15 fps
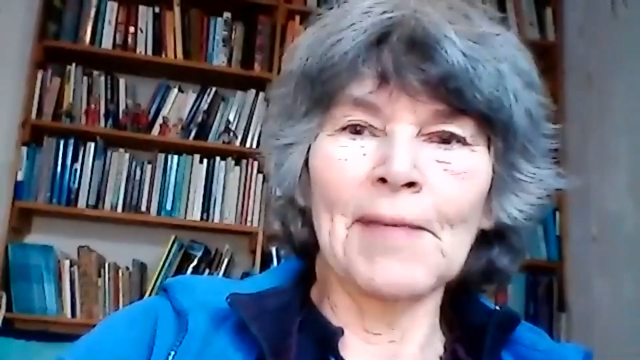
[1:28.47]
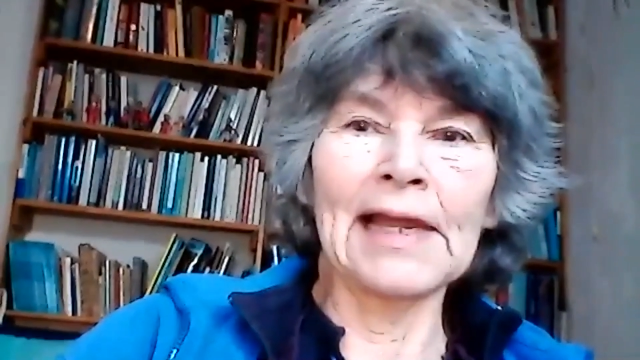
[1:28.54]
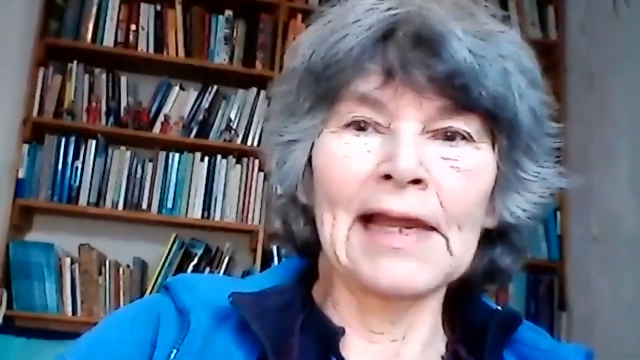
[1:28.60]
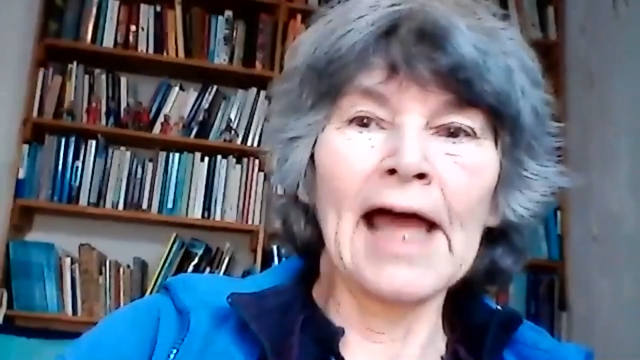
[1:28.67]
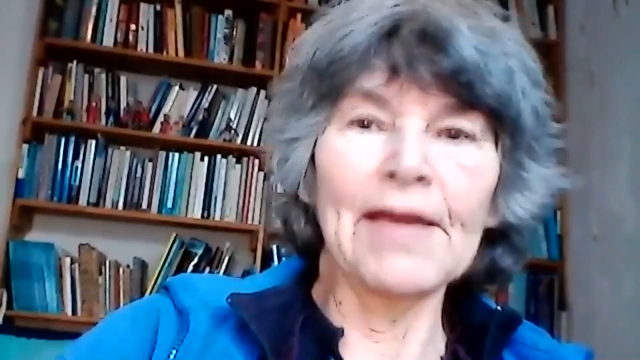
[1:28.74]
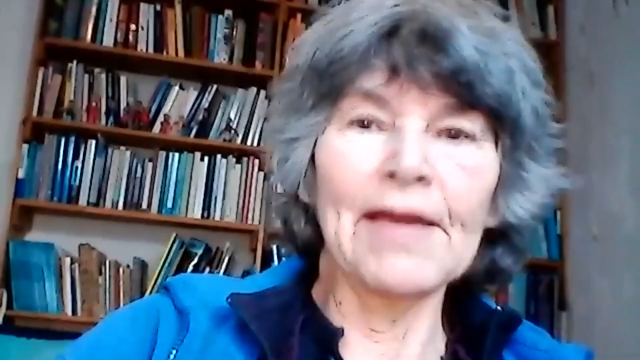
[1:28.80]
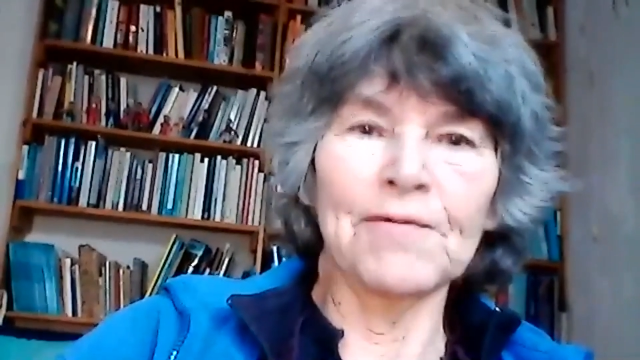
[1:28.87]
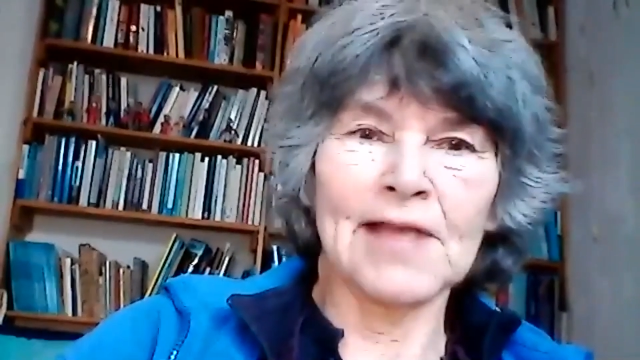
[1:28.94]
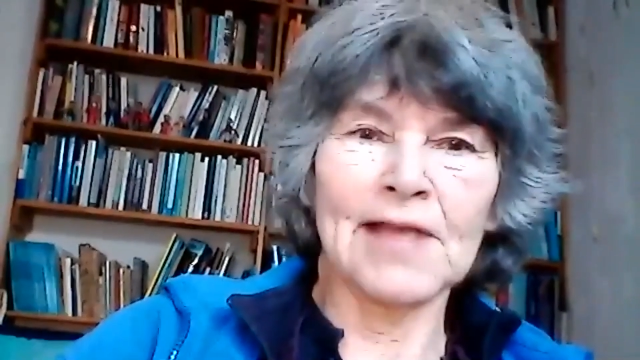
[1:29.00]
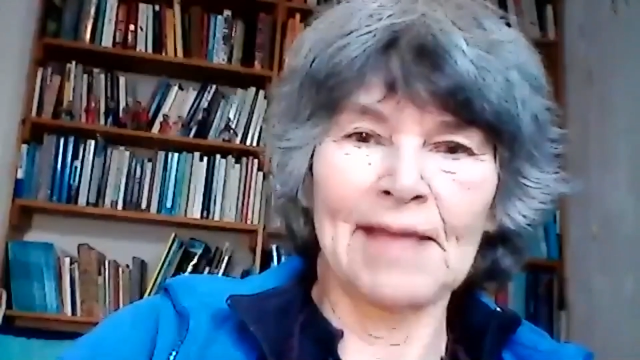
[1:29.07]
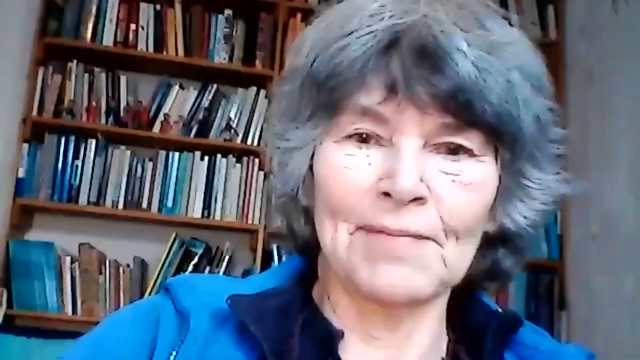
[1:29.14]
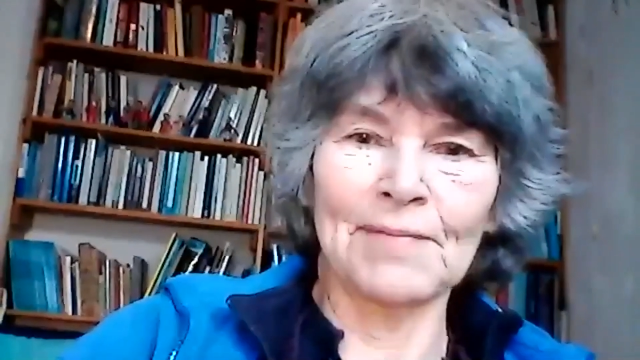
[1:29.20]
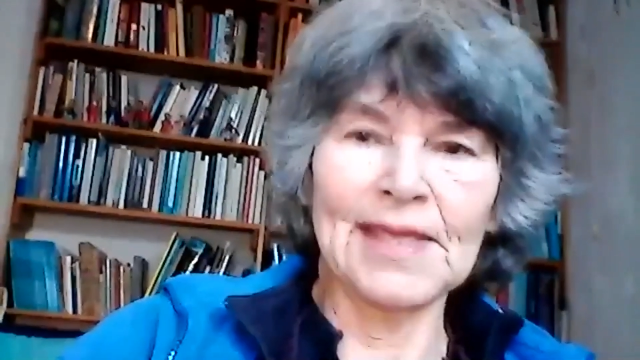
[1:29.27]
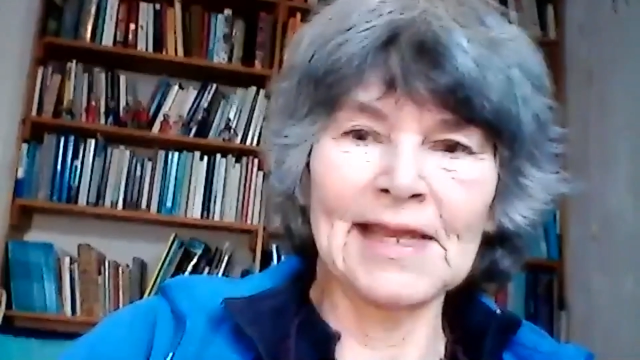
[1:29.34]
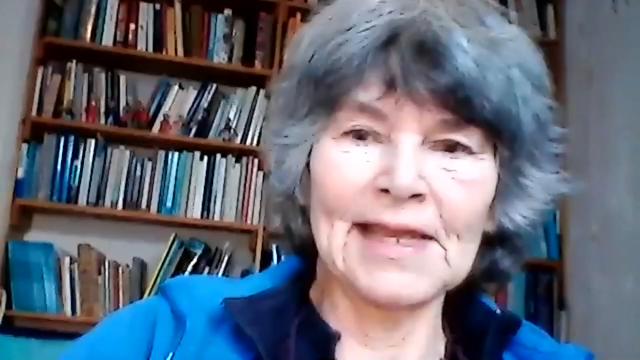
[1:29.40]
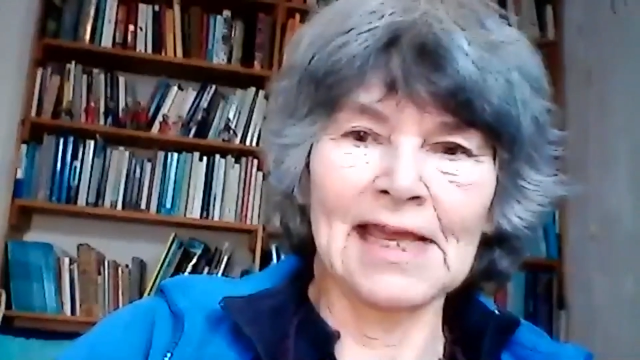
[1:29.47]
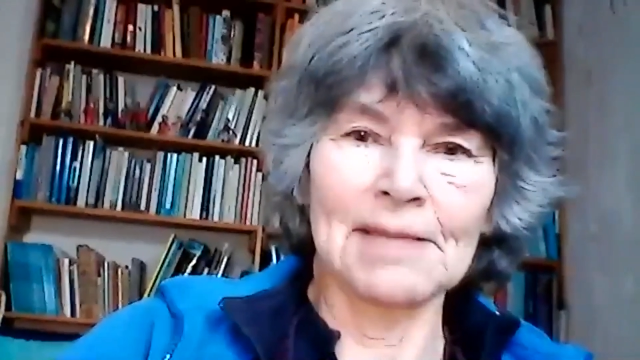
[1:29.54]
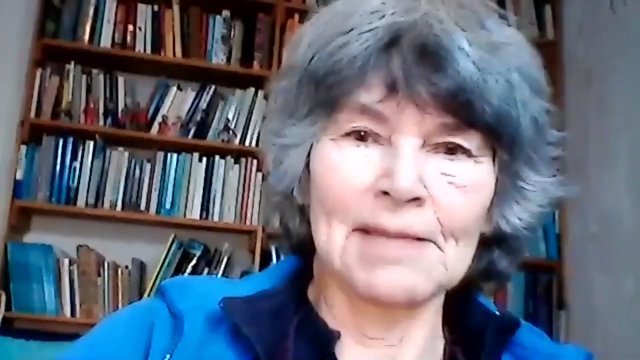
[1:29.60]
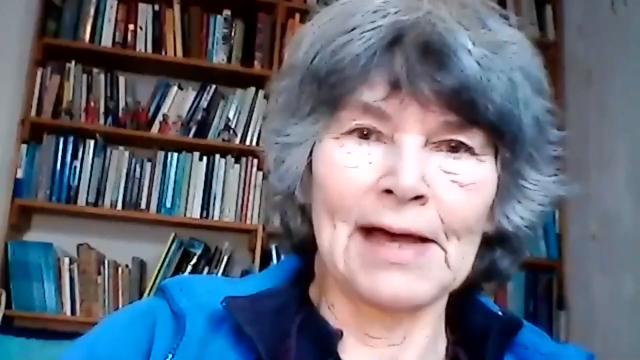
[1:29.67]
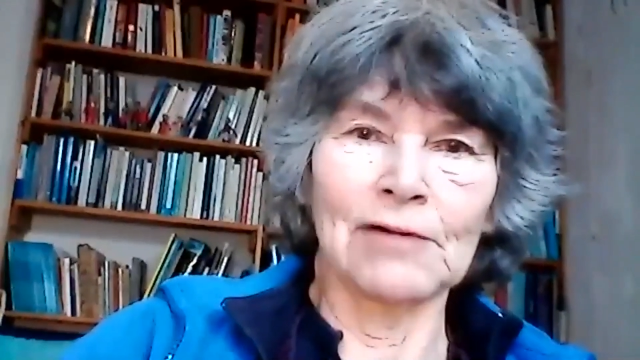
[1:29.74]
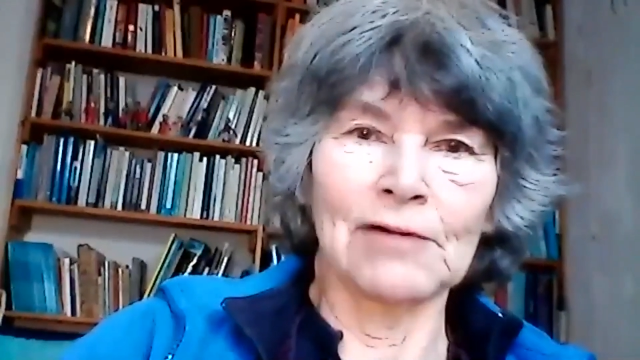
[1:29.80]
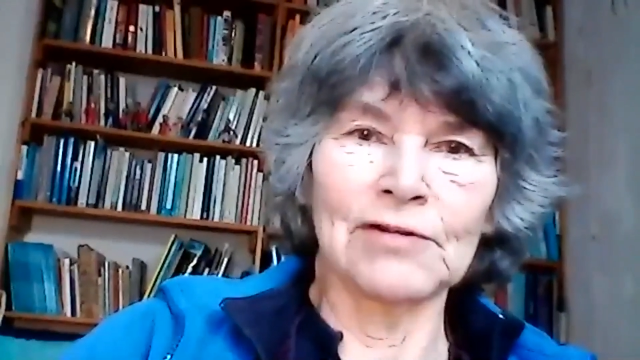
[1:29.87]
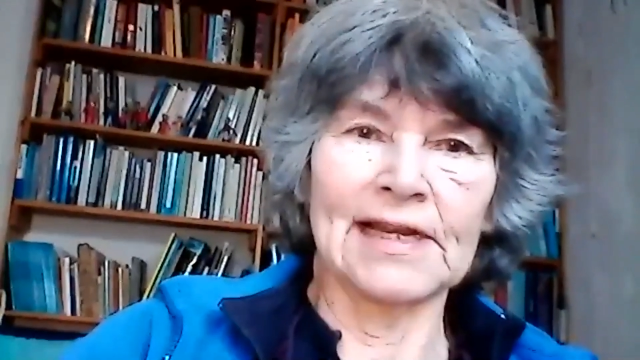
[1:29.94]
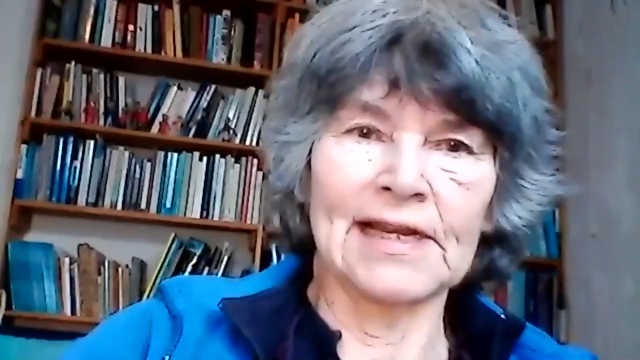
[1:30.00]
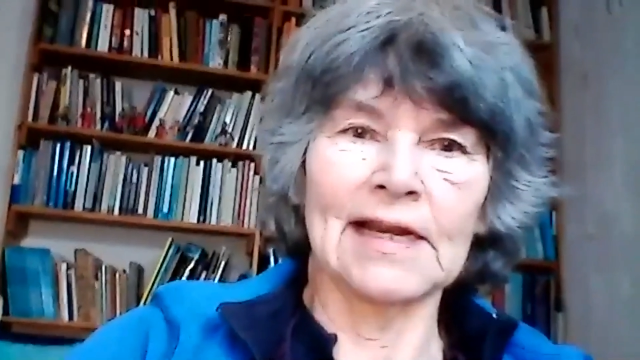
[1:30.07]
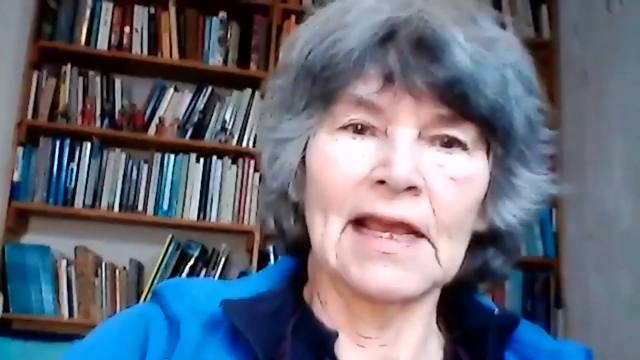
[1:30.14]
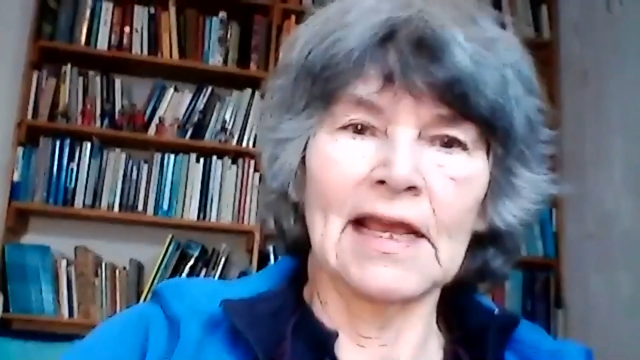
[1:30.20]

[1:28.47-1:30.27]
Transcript: a lifetime thinking about it.